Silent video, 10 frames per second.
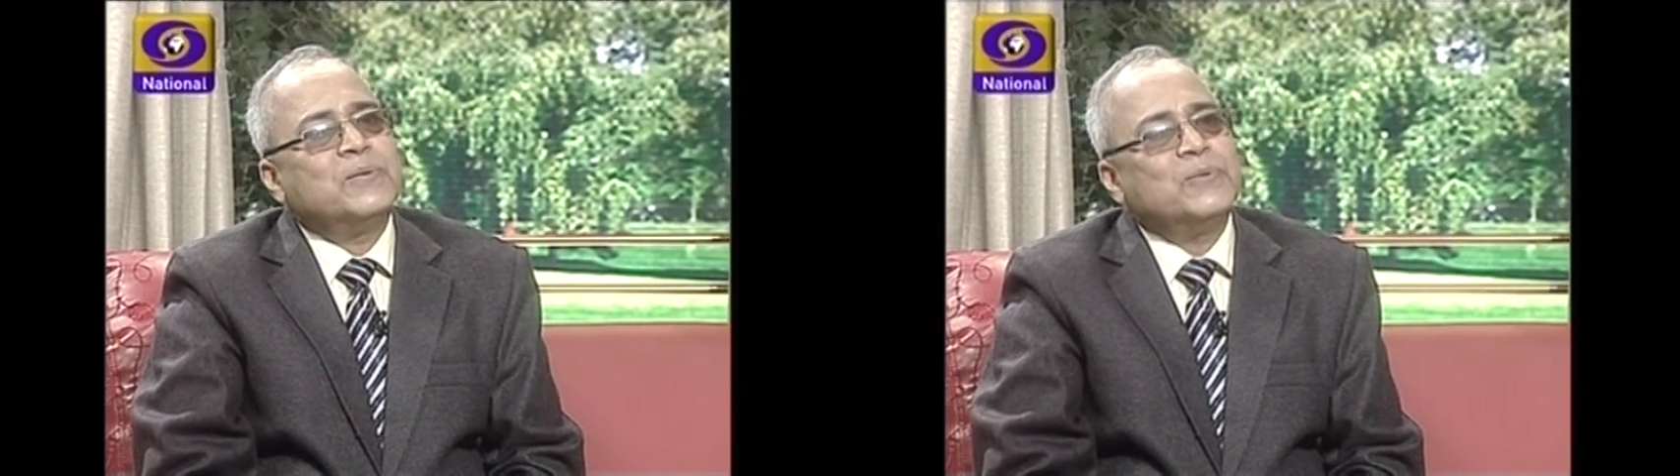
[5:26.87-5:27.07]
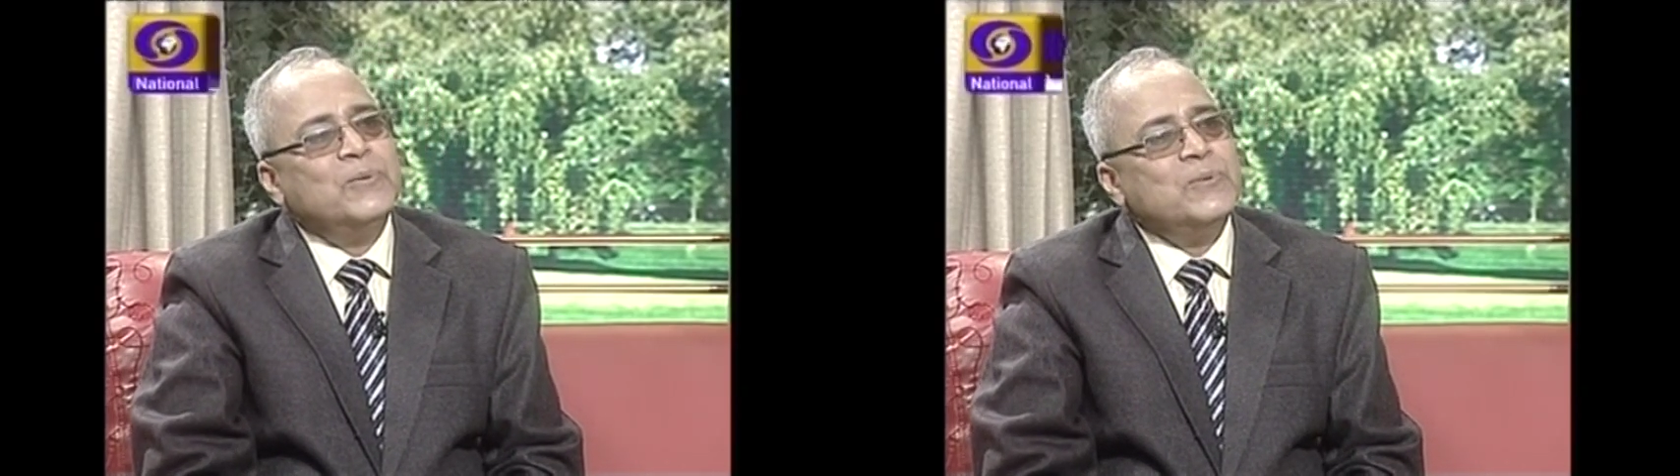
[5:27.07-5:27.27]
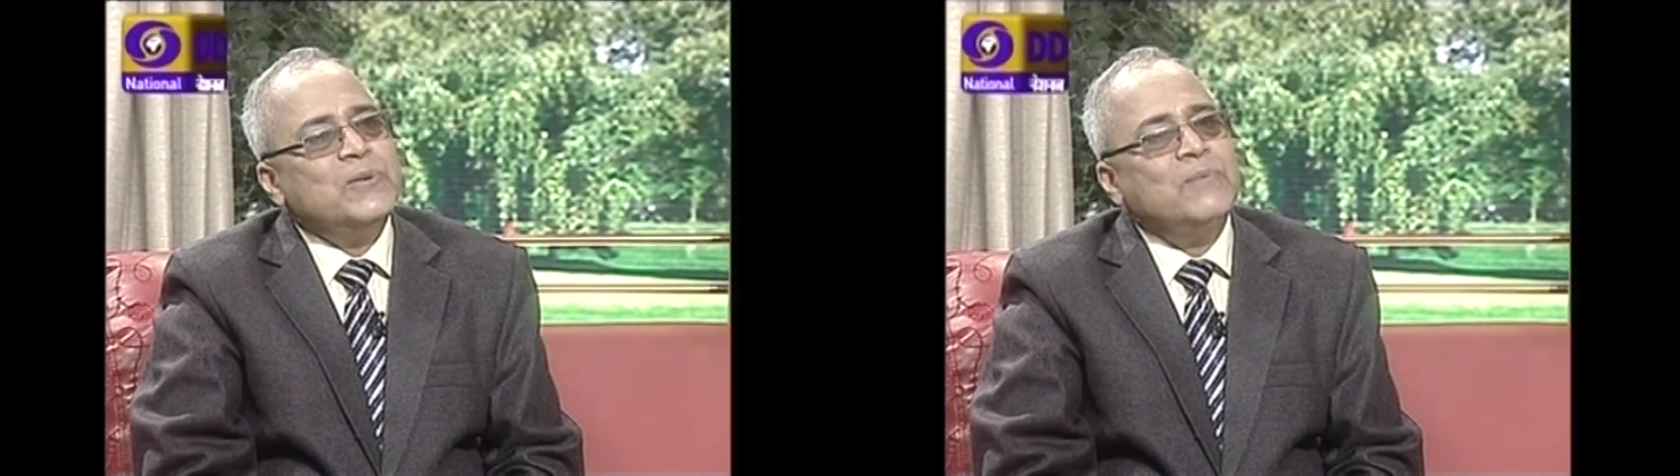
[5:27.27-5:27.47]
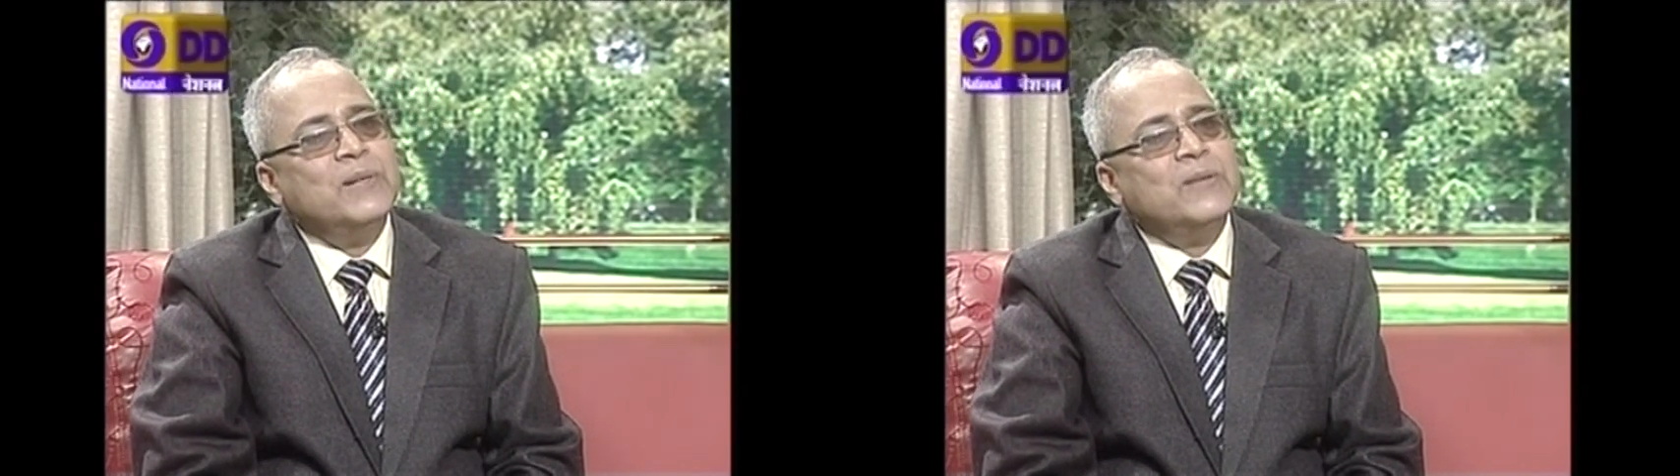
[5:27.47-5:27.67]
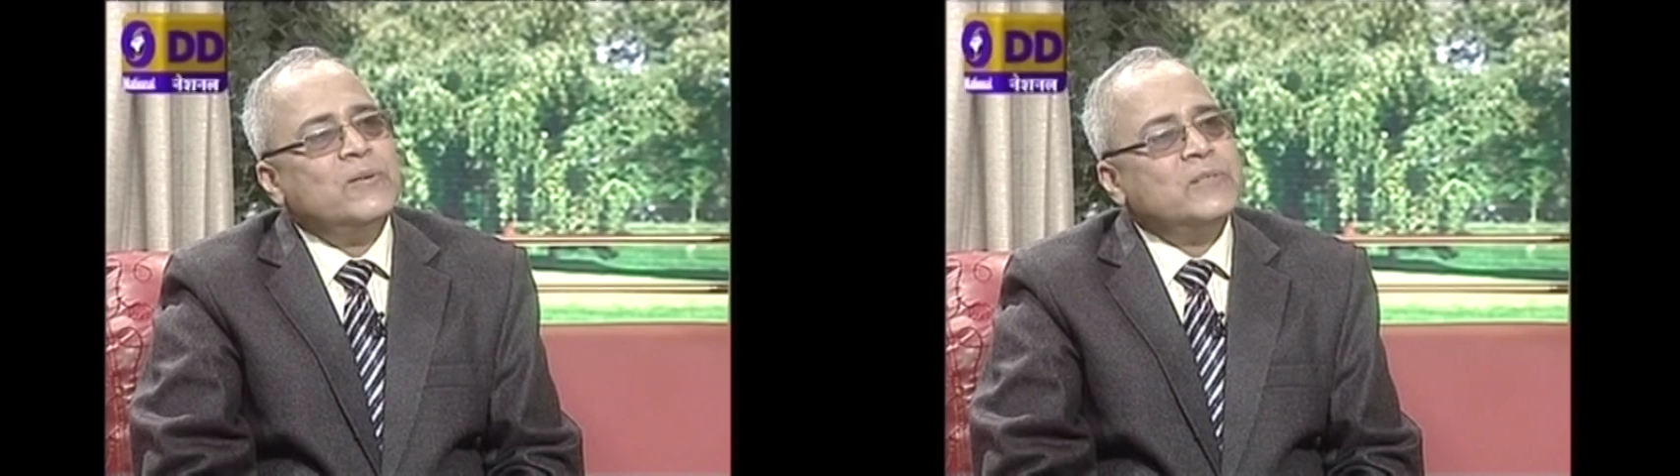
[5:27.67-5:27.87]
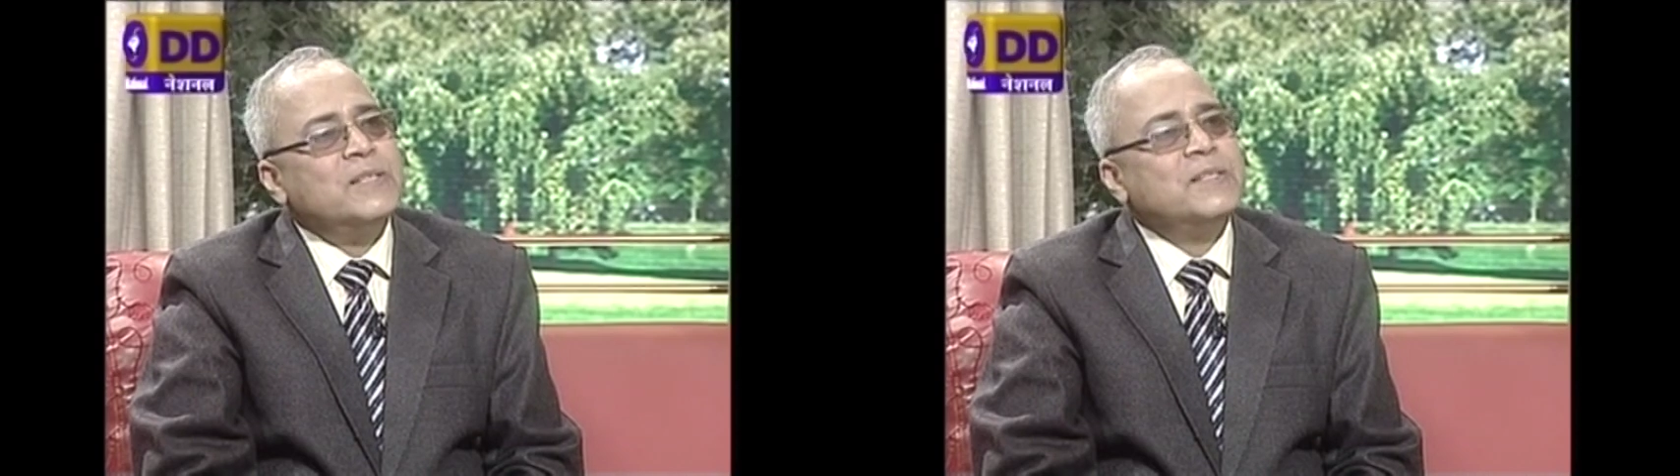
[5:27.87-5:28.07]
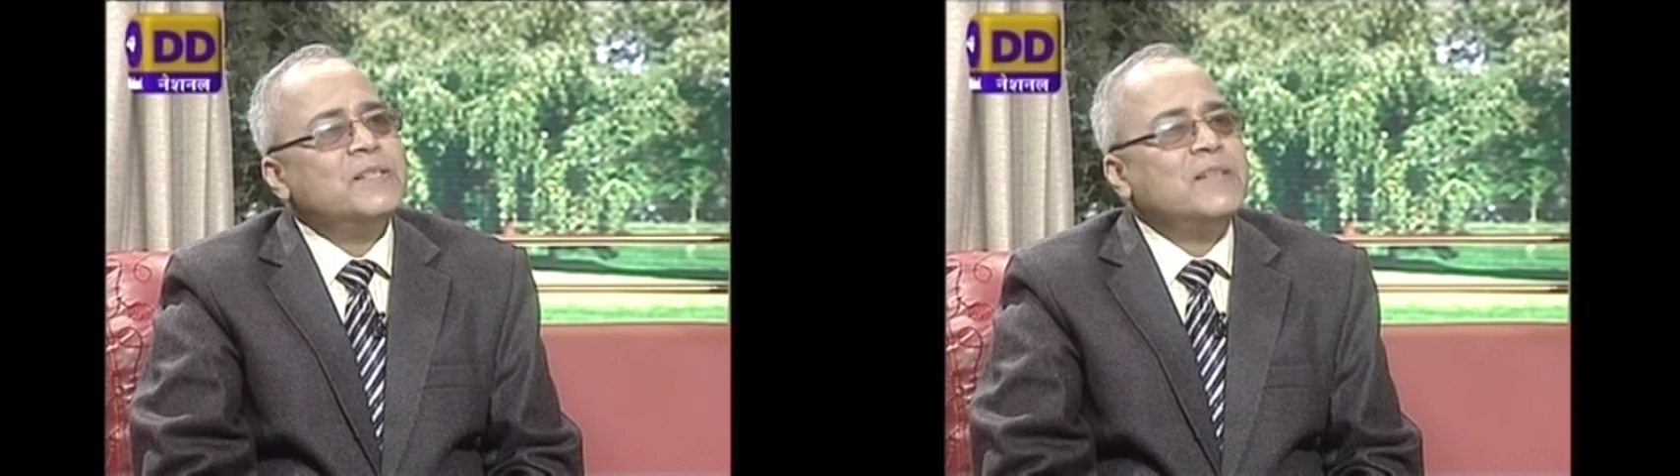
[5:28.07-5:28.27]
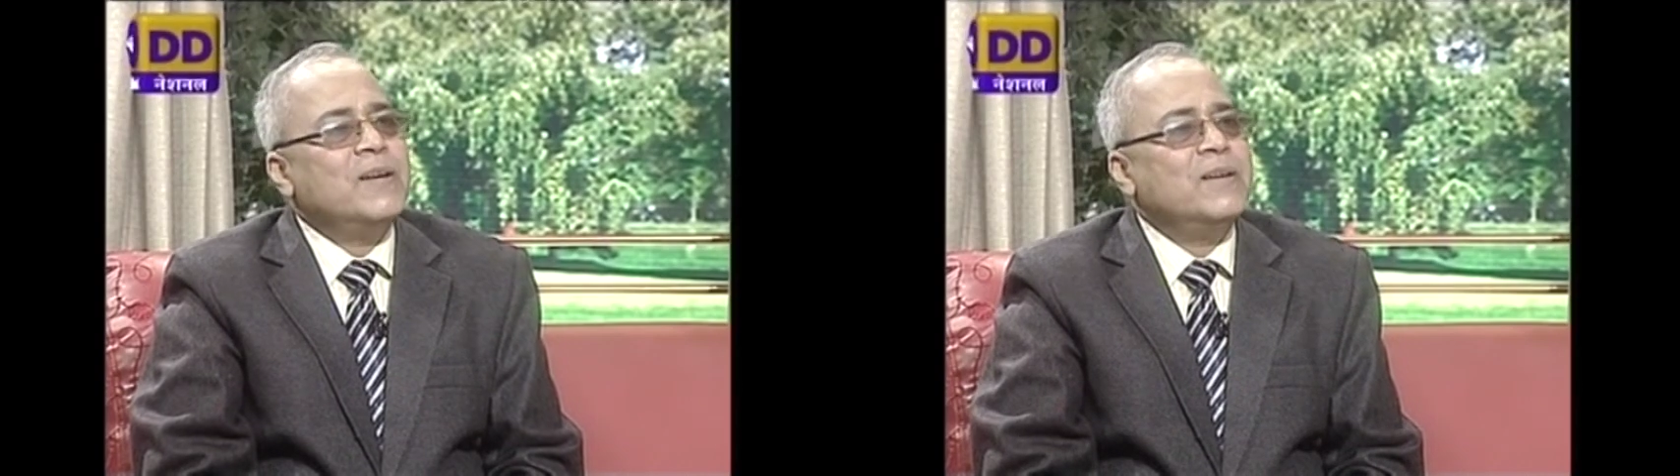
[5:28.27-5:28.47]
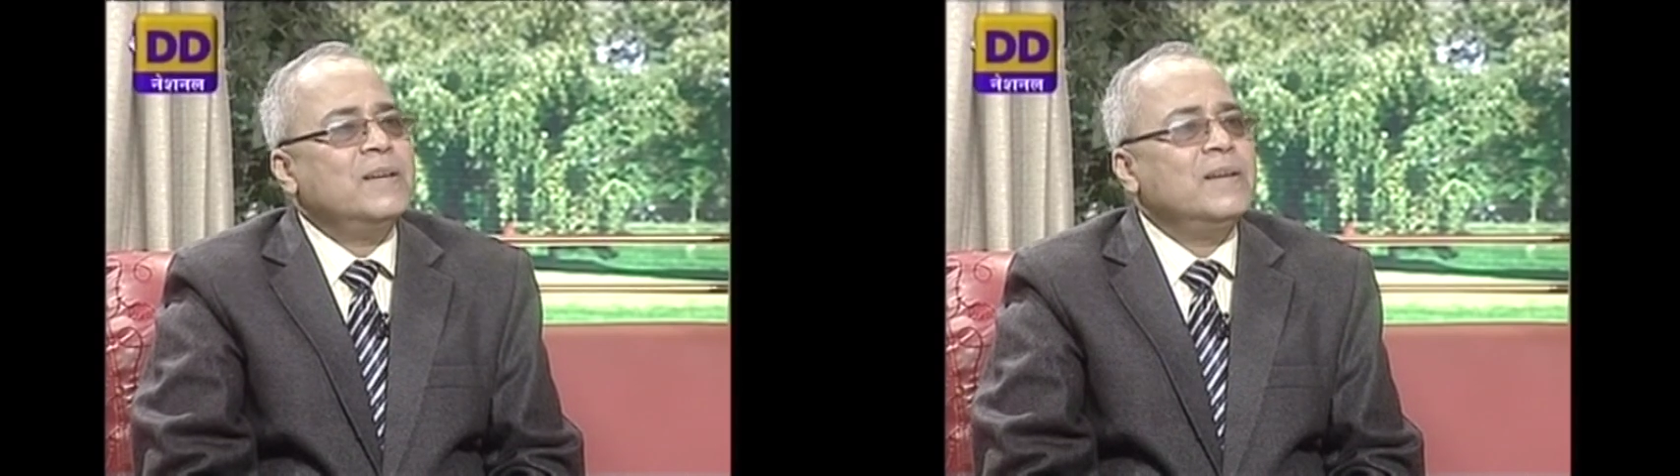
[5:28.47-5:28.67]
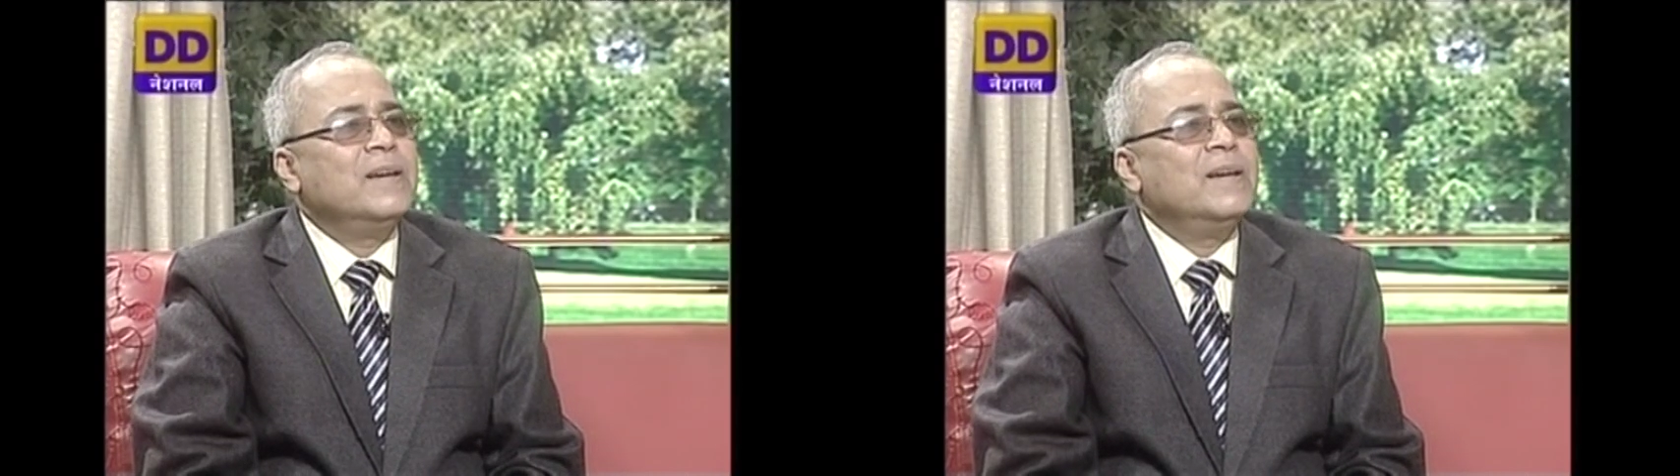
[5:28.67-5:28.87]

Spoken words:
source of my consciousness, I